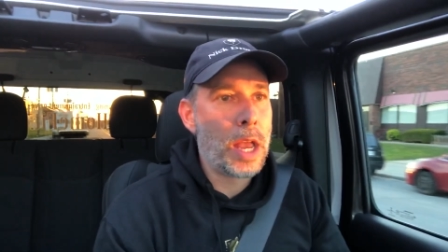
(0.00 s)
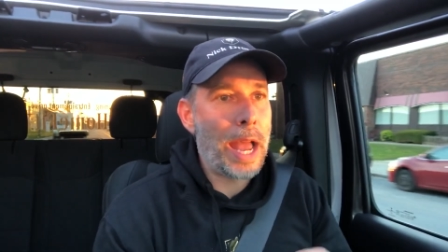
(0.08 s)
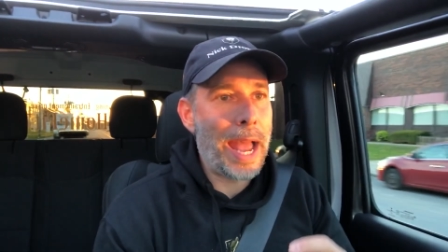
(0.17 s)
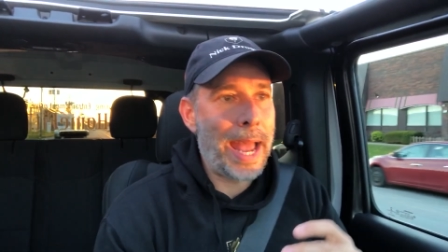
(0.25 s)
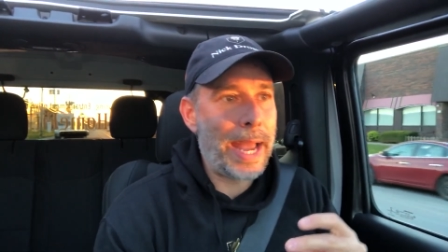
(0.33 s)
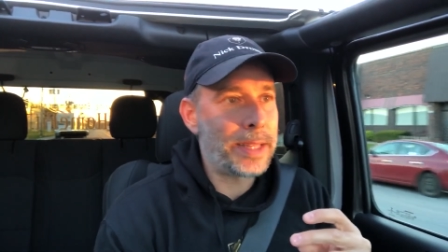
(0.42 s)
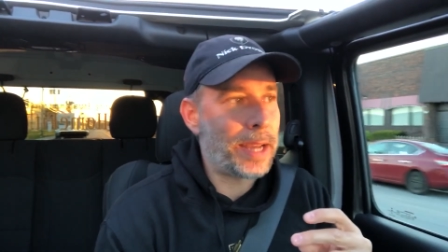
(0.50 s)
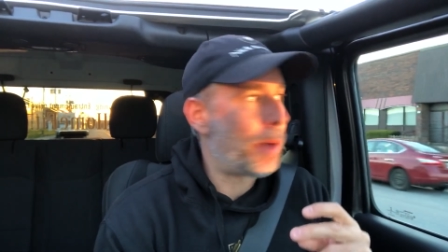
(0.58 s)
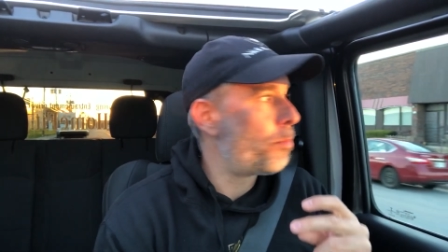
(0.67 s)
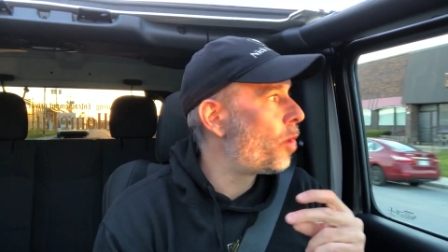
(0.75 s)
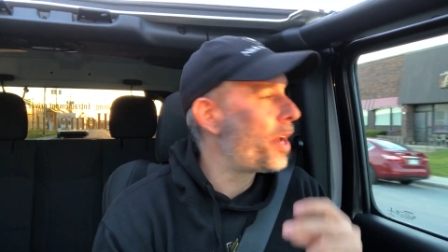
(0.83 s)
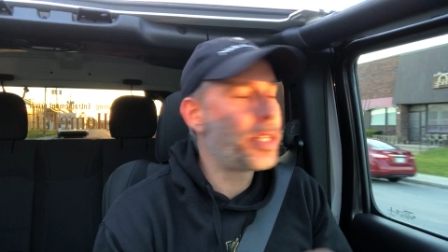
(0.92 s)
and
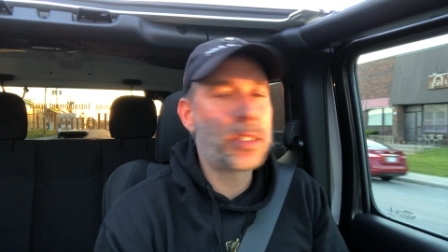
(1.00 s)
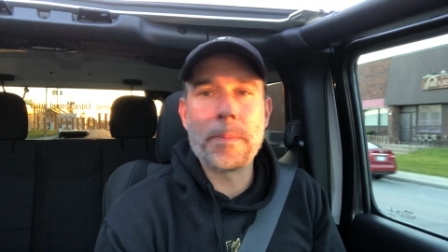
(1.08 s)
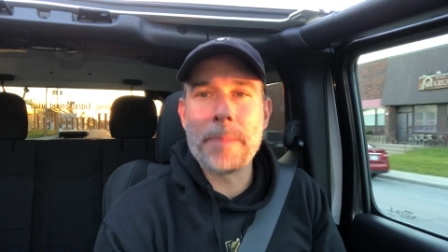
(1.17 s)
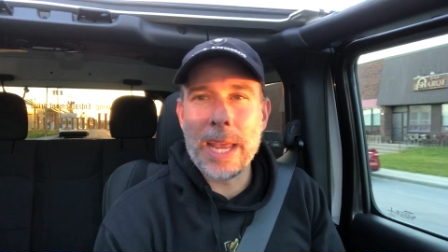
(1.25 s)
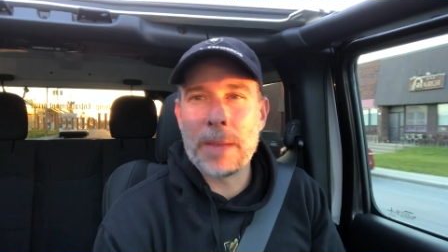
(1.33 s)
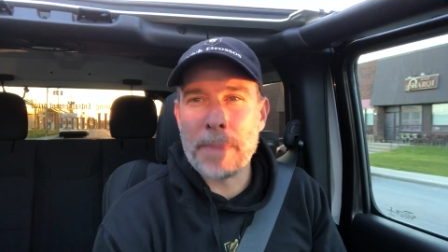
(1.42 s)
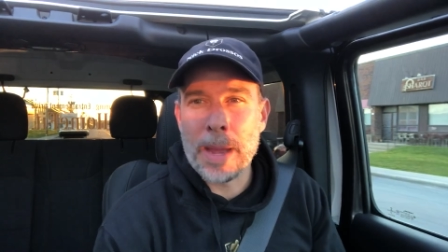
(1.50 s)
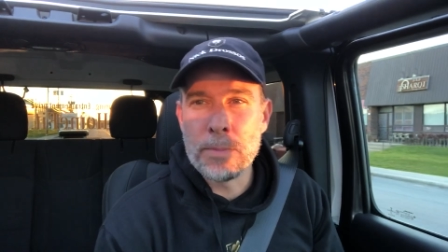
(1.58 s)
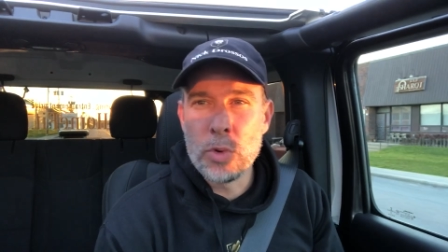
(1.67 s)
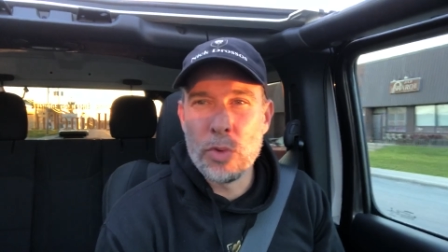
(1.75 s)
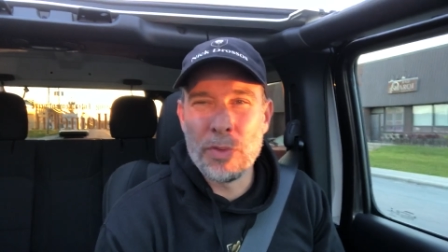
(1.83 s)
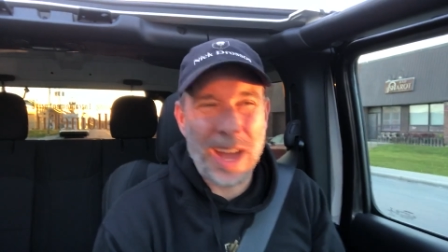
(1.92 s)
I'm ready to make my move.